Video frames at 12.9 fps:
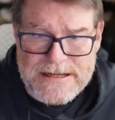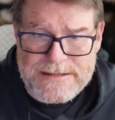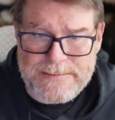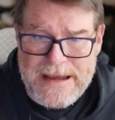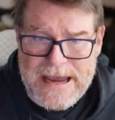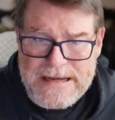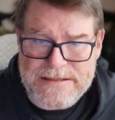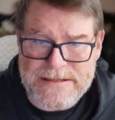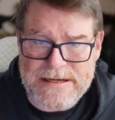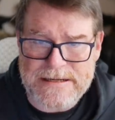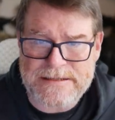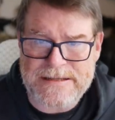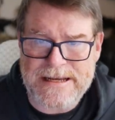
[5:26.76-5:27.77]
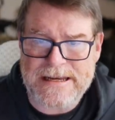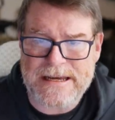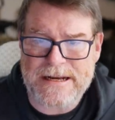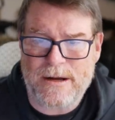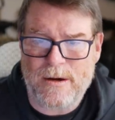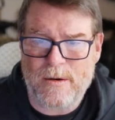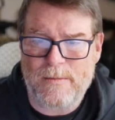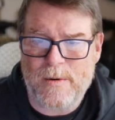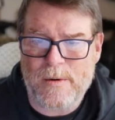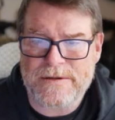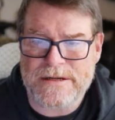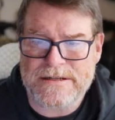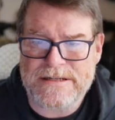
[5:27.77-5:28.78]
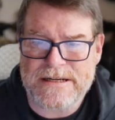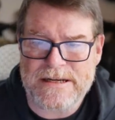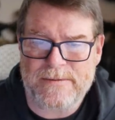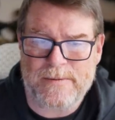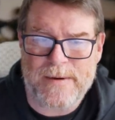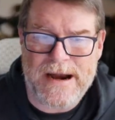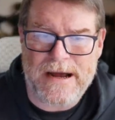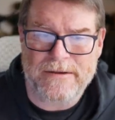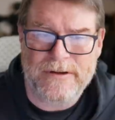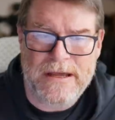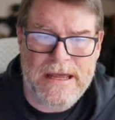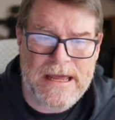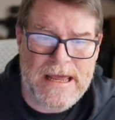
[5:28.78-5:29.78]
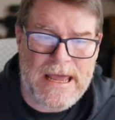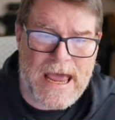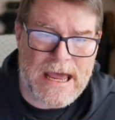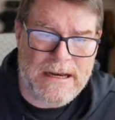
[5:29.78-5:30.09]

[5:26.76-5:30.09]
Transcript: magazines that can hold more than 10 rounds.